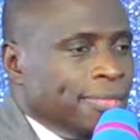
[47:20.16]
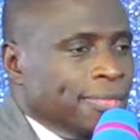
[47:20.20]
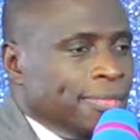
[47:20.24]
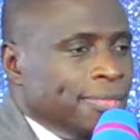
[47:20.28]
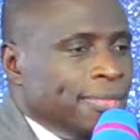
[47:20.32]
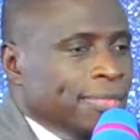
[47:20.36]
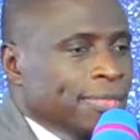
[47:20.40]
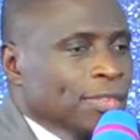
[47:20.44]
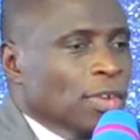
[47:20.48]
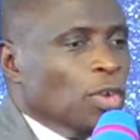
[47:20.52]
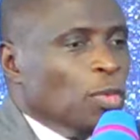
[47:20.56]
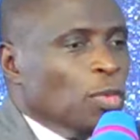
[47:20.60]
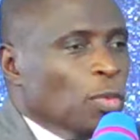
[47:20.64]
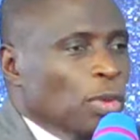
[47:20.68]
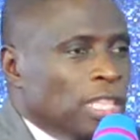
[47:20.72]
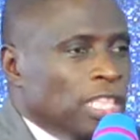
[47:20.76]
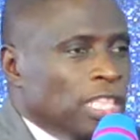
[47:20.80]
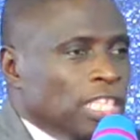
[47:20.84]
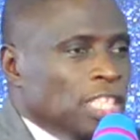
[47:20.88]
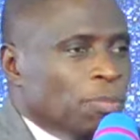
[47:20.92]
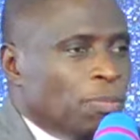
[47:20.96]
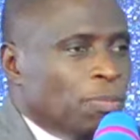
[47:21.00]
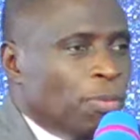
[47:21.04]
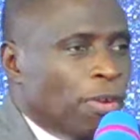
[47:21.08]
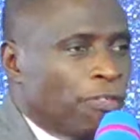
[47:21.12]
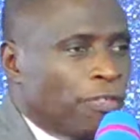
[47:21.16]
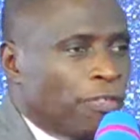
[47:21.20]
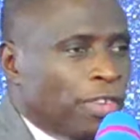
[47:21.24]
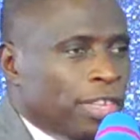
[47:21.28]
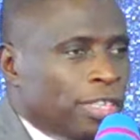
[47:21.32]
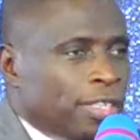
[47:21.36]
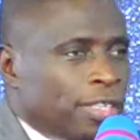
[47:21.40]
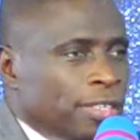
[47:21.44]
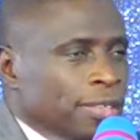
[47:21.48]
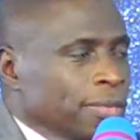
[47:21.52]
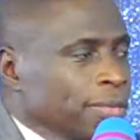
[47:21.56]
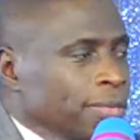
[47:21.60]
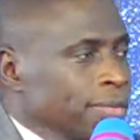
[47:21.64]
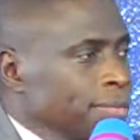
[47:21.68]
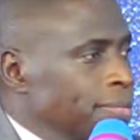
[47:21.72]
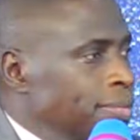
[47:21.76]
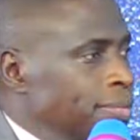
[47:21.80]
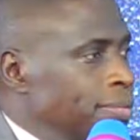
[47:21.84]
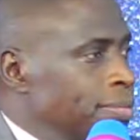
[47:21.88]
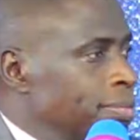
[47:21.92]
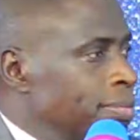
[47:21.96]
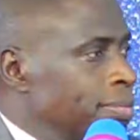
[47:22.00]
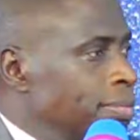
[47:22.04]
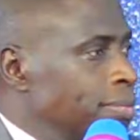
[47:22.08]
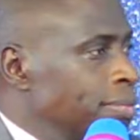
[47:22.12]
not with his prophet.
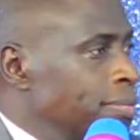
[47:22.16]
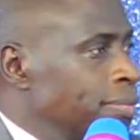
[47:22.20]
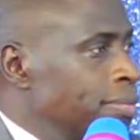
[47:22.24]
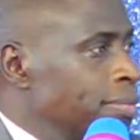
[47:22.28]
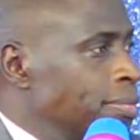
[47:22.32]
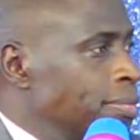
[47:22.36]
Sina na